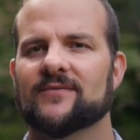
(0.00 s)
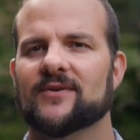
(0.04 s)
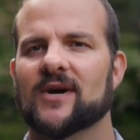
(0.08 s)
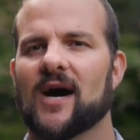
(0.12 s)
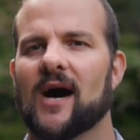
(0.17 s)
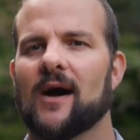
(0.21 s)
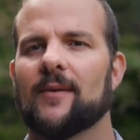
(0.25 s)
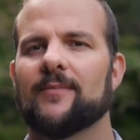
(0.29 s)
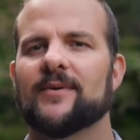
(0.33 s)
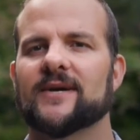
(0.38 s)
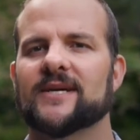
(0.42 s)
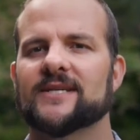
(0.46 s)
of
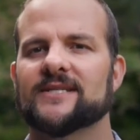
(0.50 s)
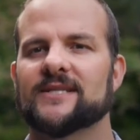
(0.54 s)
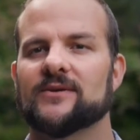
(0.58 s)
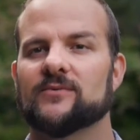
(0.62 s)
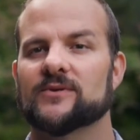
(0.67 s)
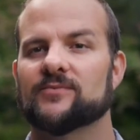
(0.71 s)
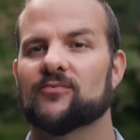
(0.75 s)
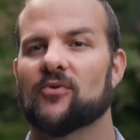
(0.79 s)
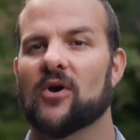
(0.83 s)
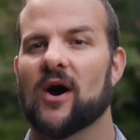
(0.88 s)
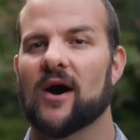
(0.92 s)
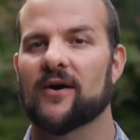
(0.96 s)
God because he
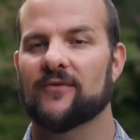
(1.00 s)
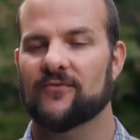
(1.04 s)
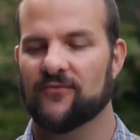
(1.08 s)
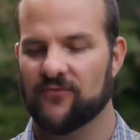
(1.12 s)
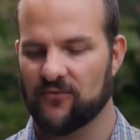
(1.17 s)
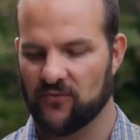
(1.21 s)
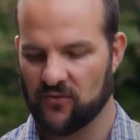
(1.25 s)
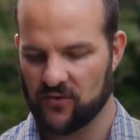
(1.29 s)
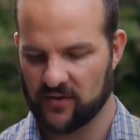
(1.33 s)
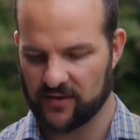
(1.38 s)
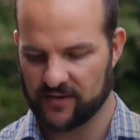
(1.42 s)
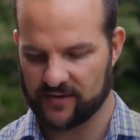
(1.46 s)
was brought
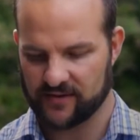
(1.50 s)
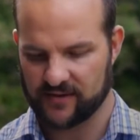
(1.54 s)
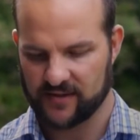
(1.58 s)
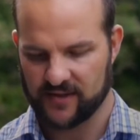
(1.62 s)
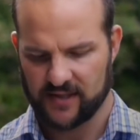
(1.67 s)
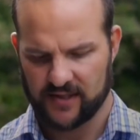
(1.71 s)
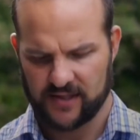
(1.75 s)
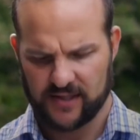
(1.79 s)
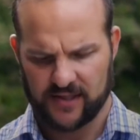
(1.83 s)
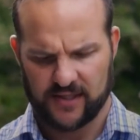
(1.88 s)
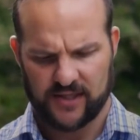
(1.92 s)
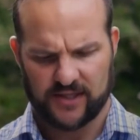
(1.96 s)
forth.
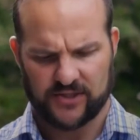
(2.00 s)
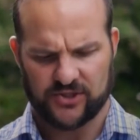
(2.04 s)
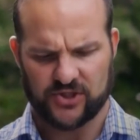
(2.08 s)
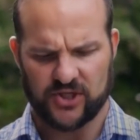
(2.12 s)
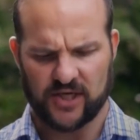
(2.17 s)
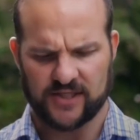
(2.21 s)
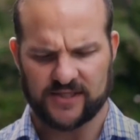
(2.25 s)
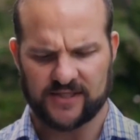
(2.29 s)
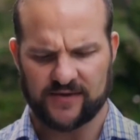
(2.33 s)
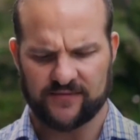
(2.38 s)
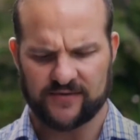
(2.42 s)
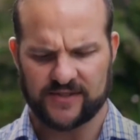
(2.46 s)

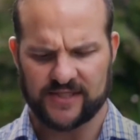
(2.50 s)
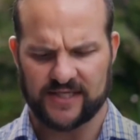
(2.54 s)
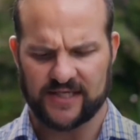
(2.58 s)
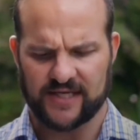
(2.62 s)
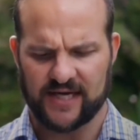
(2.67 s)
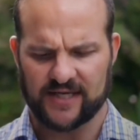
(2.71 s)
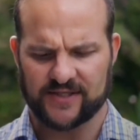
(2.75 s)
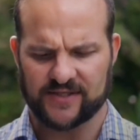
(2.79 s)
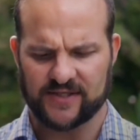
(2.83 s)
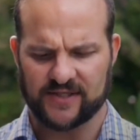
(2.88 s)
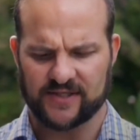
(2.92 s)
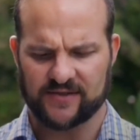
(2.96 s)
John 17,
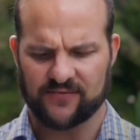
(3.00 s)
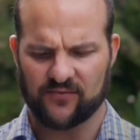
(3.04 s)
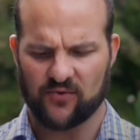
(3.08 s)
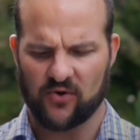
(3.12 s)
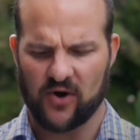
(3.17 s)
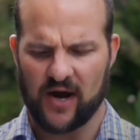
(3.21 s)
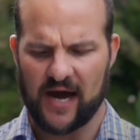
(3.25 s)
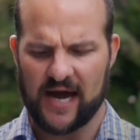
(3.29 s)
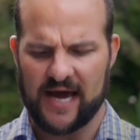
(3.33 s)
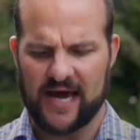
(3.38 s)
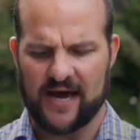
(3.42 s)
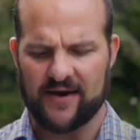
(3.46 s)
8 says,
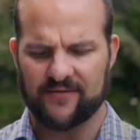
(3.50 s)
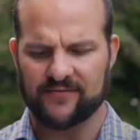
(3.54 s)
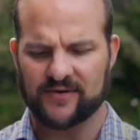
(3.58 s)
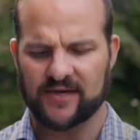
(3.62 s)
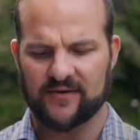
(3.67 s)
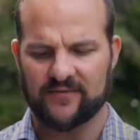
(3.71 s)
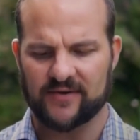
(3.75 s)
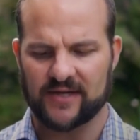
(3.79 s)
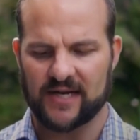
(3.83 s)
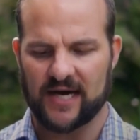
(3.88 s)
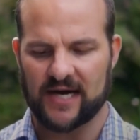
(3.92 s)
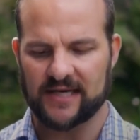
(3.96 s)
For I have
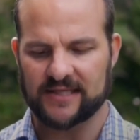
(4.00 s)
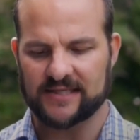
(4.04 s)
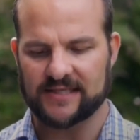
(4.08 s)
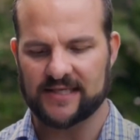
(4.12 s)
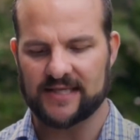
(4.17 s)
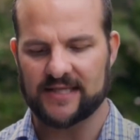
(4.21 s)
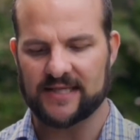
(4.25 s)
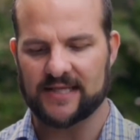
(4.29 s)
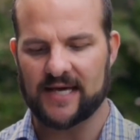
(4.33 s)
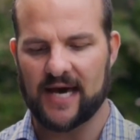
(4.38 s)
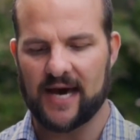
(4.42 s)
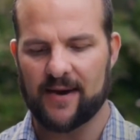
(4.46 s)
given
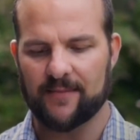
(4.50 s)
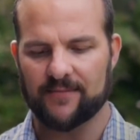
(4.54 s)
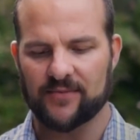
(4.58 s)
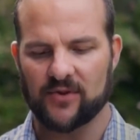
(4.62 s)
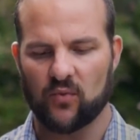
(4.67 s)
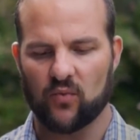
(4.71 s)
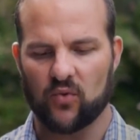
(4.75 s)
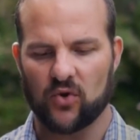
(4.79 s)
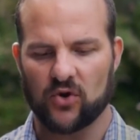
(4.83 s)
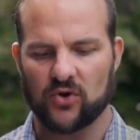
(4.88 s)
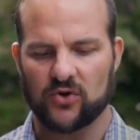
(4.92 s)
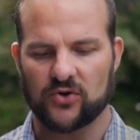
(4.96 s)
unto them
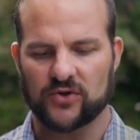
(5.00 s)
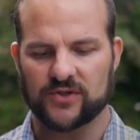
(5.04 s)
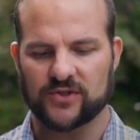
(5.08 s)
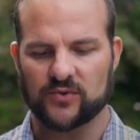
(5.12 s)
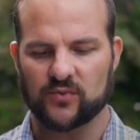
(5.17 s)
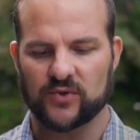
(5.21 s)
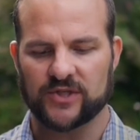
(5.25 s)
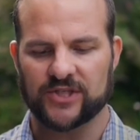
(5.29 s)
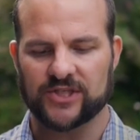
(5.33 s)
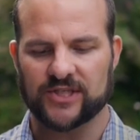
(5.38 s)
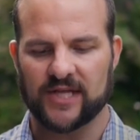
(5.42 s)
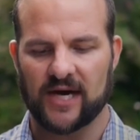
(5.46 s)
the
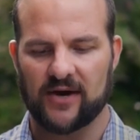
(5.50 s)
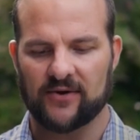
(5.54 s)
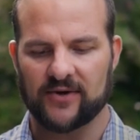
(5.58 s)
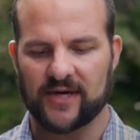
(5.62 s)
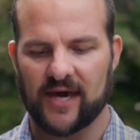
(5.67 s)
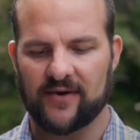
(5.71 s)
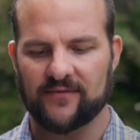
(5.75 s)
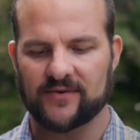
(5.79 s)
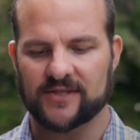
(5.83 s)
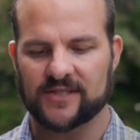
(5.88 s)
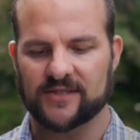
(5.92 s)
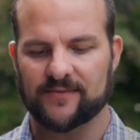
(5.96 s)
words which thou
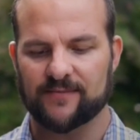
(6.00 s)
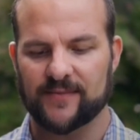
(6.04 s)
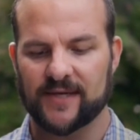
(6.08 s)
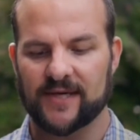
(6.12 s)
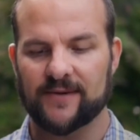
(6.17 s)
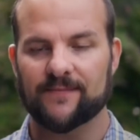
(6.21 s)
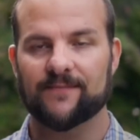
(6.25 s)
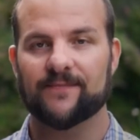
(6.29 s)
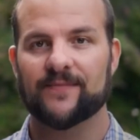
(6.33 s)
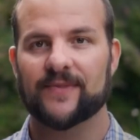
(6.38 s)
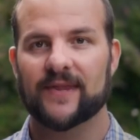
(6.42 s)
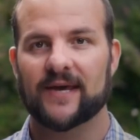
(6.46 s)
gavest
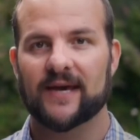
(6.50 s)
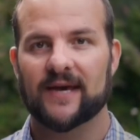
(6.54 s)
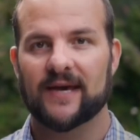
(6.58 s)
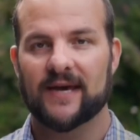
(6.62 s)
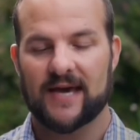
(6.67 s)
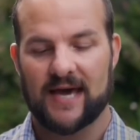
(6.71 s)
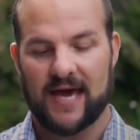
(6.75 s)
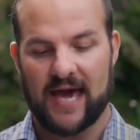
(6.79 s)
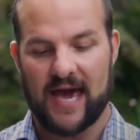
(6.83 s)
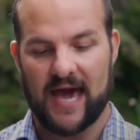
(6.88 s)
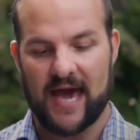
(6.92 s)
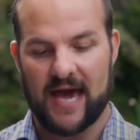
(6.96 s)
me,
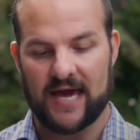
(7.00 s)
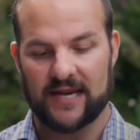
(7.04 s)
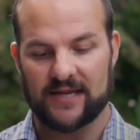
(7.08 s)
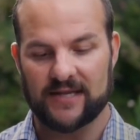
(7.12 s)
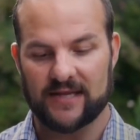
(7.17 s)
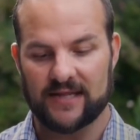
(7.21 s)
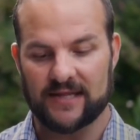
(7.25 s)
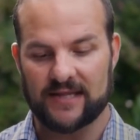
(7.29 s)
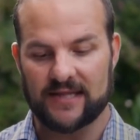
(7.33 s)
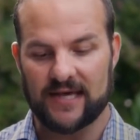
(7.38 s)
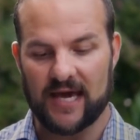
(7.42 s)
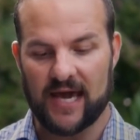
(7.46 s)
and
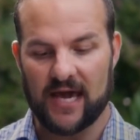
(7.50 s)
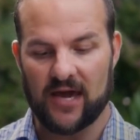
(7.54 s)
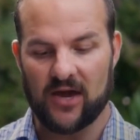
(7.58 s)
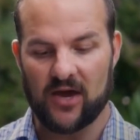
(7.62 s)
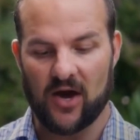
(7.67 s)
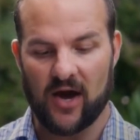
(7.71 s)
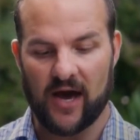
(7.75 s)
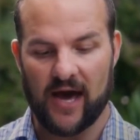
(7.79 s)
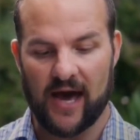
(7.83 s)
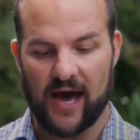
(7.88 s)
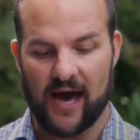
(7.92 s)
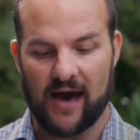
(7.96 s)

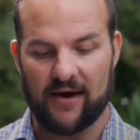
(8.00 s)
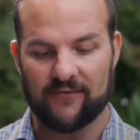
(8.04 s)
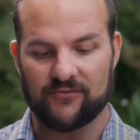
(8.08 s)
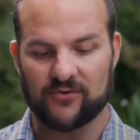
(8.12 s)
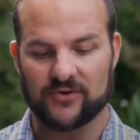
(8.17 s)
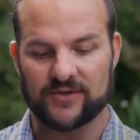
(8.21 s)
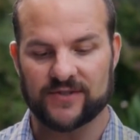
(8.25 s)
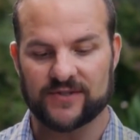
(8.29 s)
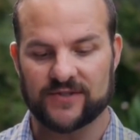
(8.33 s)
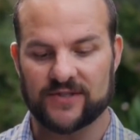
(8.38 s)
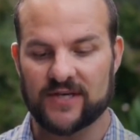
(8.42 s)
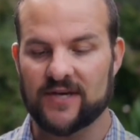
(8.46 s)
they have
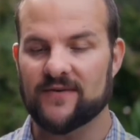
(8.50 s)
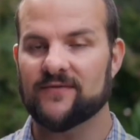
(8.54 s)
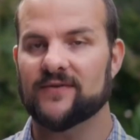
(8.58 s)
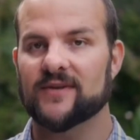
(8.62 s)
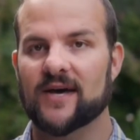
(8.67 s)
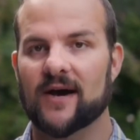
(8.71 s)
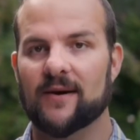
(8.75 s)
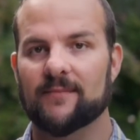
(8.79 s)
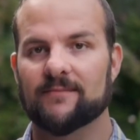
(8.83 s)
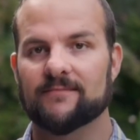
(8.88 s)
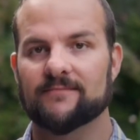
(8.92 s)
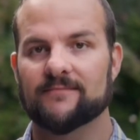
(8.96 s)
received
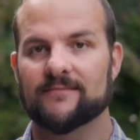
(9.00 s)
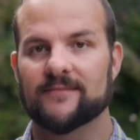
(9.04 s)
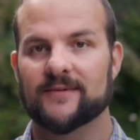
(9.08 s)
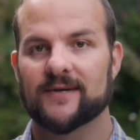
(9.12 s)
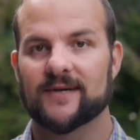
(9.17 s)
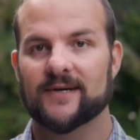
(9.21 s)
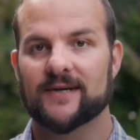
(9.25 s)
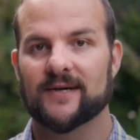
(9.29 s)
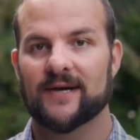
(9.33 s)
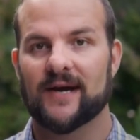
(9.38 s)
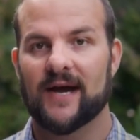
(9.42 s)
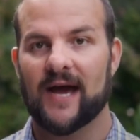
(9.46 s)
them,
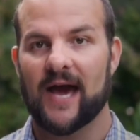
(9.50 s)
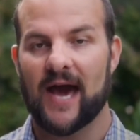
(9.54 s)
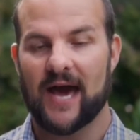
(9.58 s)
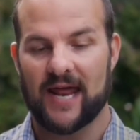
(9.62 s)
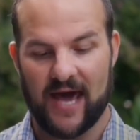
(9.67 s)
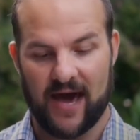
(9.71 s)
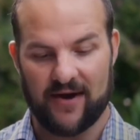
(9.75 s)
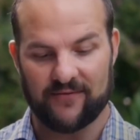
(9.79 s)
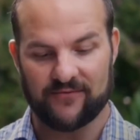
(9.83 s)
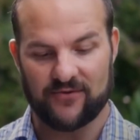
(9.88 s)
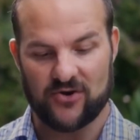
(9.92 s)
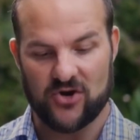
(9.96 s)
and
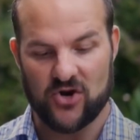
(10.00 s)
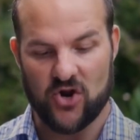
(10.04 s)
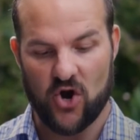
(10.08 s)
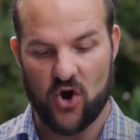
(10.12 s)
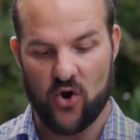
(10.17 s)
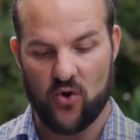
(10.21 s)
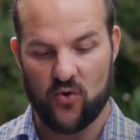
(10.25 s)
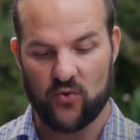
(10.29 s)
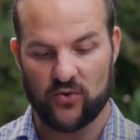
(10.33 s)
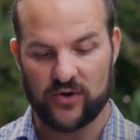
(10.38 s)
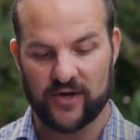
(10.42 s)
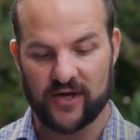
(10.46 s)
have
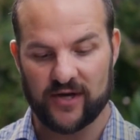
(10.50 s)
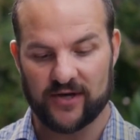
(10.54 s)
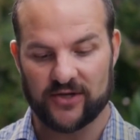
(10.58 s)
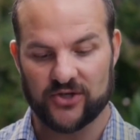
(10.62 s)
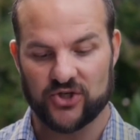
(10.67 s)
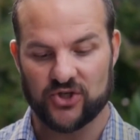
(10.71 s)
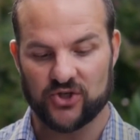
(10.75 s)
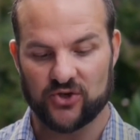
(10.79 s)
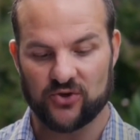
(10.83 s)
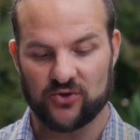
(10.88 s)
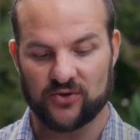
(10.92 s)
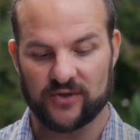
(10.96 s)
known
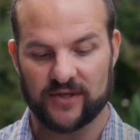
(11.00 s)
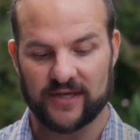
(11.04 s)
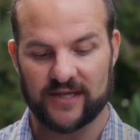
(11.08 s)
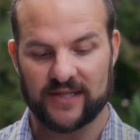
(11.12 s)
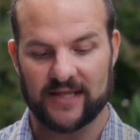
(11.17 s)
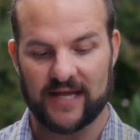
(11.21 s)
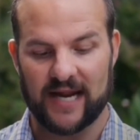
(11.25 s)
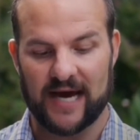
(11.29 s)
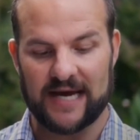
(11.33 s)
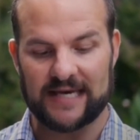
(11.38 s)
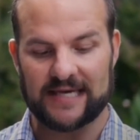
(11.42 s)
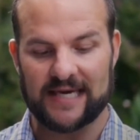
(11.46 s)
surely
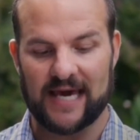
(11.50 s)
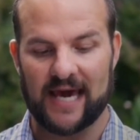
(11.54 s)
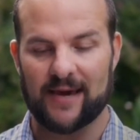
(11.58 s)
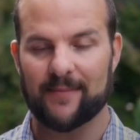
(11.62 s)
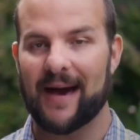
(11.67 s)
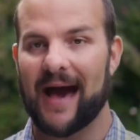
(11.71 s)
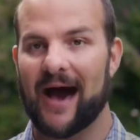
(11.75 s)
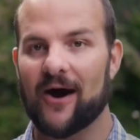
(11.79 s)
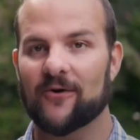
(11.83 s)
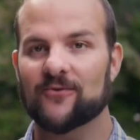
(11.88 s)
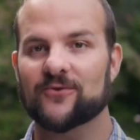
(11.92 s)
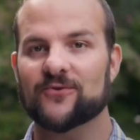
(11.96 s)
that I
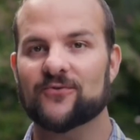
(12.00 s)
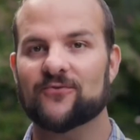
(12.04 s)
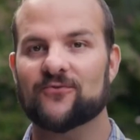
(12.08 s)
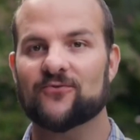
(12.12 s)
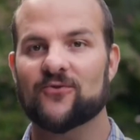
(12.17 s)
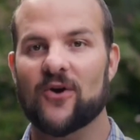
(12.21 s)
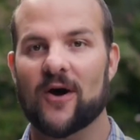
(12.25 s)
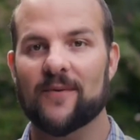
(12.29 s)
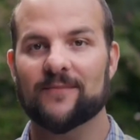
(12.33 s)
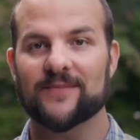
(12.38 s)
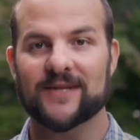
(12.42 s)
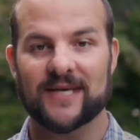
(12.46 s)
came out
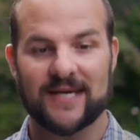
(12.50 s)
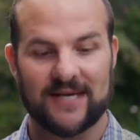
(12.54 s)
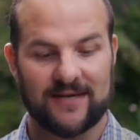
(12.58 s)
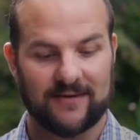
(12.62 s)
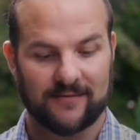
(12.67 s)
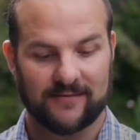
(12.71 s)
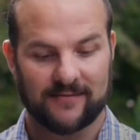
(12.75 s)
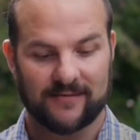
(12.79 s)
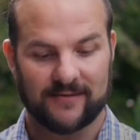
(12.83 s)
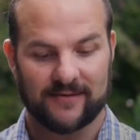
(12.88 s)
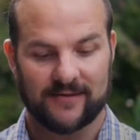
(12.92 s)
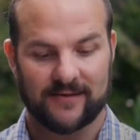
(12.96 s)
from thee,
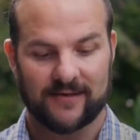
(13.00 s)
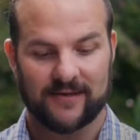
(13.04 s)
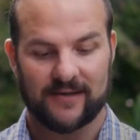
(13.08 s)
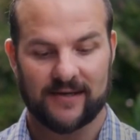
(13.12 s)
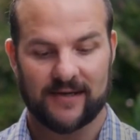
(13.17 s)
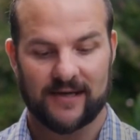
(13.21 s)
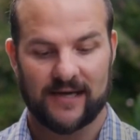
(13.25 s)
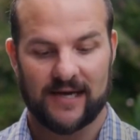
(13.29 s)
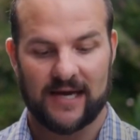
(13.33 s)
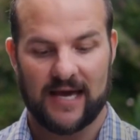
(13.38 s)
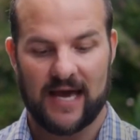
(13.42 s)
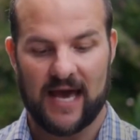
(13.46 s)

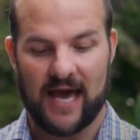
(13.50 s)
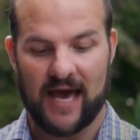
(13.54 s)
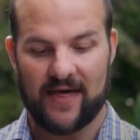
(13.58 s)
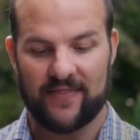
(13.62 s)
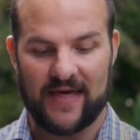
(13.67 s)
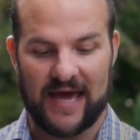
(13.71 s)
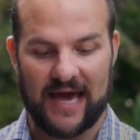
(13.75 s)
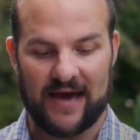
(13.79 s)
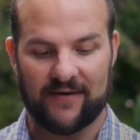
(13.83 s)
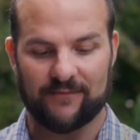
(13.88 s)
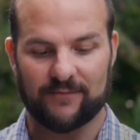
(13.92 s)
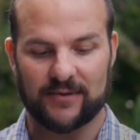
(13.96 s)

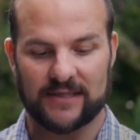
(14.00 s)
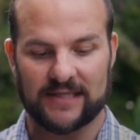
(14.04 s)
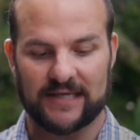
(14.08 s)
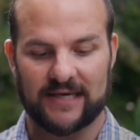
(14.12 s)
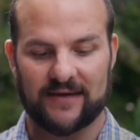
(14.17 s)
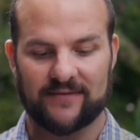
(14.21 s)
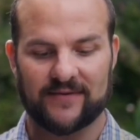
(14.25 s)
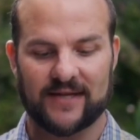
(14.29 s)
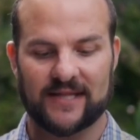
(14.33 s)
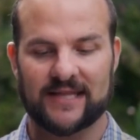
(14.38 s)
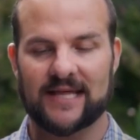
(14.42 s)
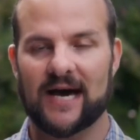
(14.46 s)
and they have
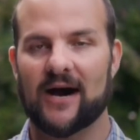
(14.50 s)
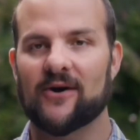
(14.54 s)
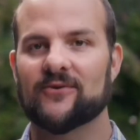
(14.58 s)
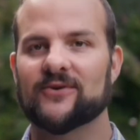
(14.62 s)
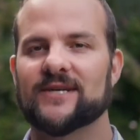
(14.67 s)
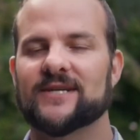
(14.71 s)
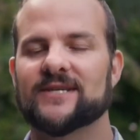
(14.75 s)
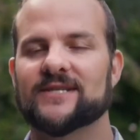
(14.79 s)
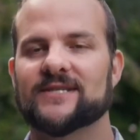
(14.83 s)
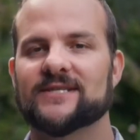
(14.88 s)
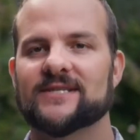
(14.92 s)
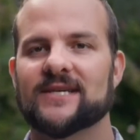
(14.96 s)
believed that thou
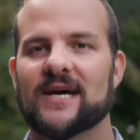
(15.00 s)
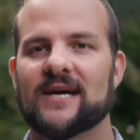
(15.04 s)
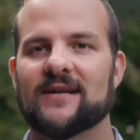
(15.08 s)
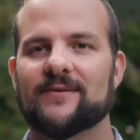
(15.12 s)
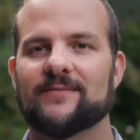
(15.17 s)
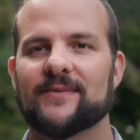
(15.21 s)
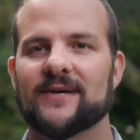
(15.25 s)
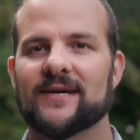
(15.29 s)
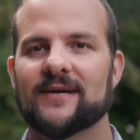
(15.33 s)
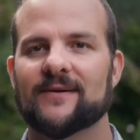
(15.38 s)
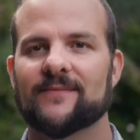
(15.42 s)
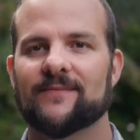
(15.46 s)
didst
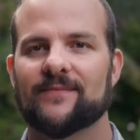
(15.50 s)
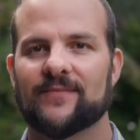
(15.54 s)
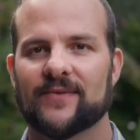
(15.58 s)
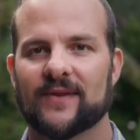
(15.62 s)
send me.